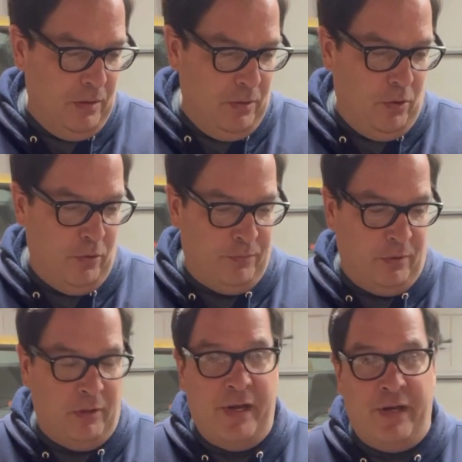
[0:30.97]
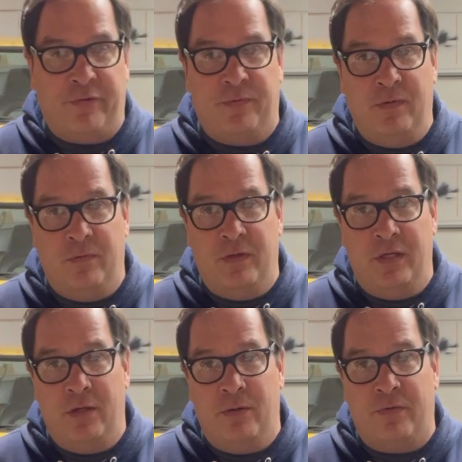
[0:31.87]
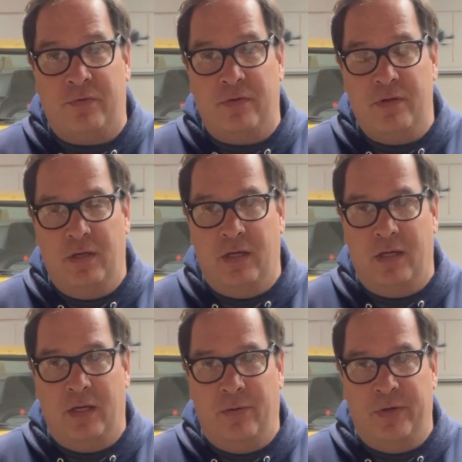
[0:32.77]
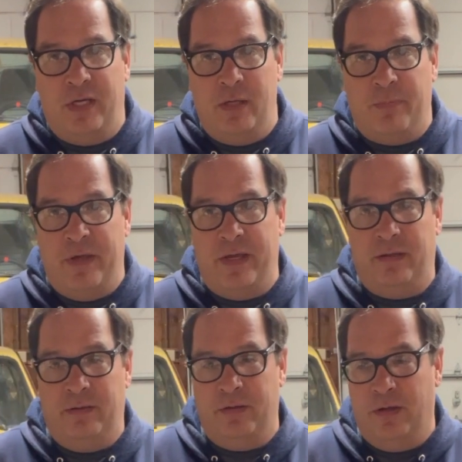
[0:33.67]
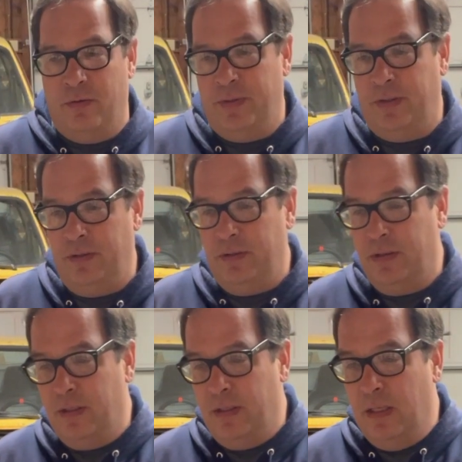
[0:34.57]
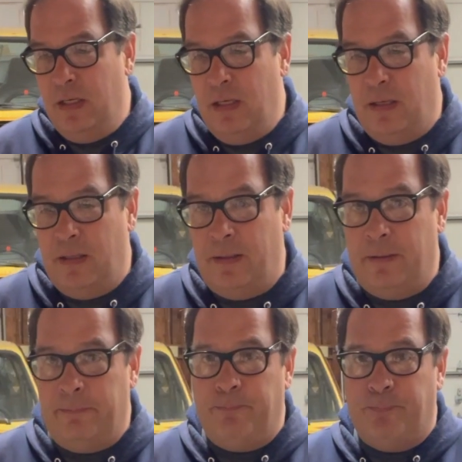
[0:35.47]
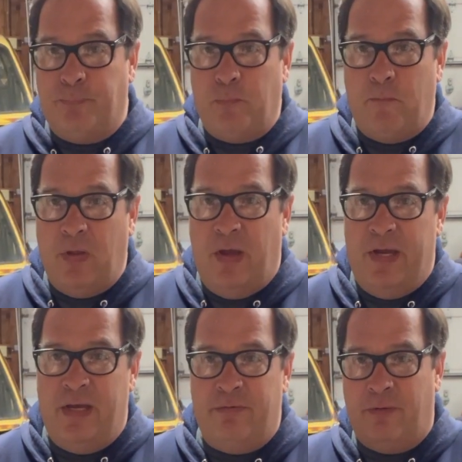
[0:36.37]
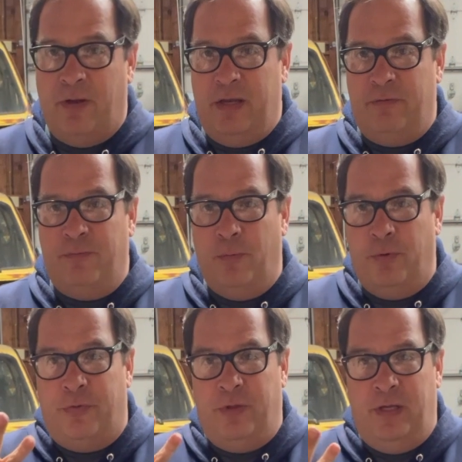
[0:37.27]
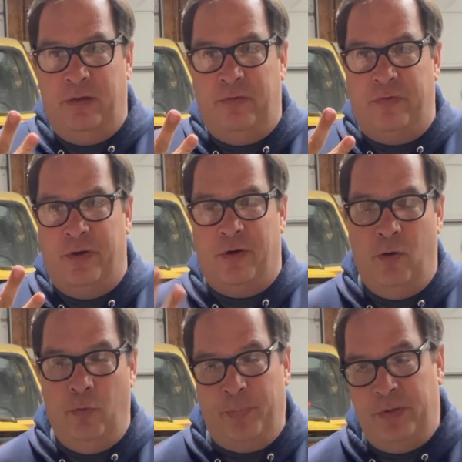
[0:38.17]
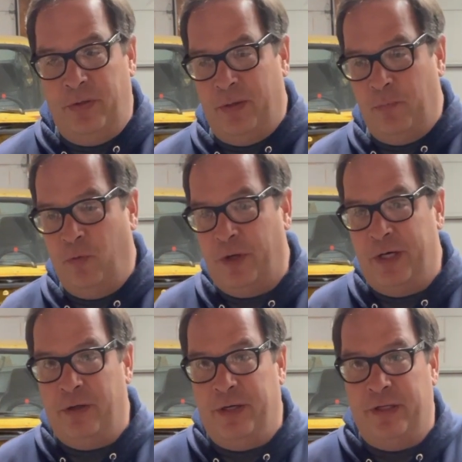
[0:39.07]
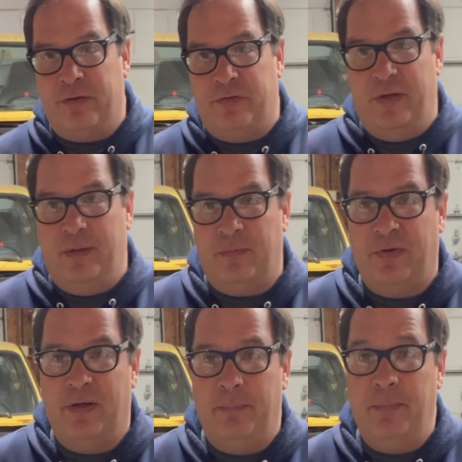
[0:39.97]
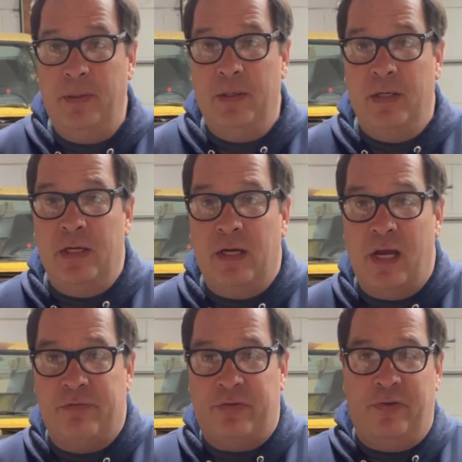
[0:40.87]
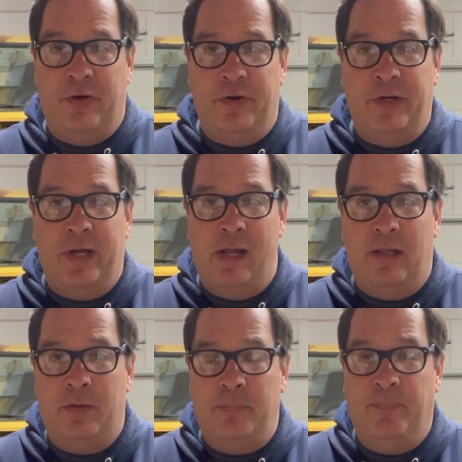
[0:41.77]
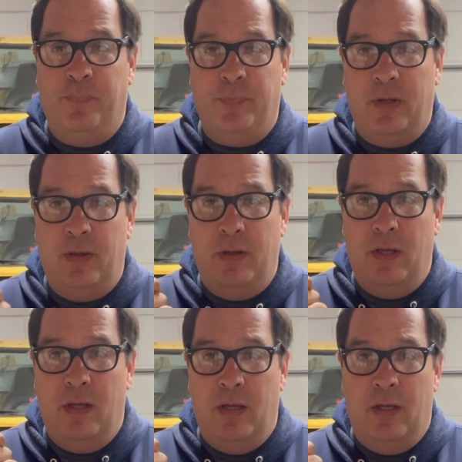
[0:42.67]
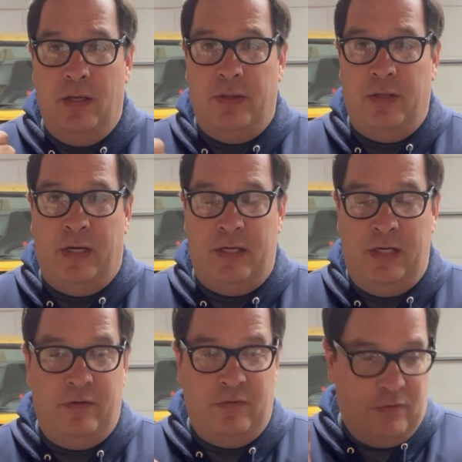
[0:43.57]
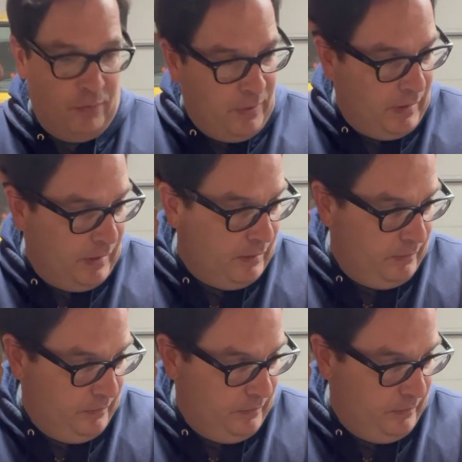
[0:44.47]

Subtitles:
over the last few videos. I want to keep that going. I have like 4 things that are open that I'm working on at the same time. I have a steering column that I need to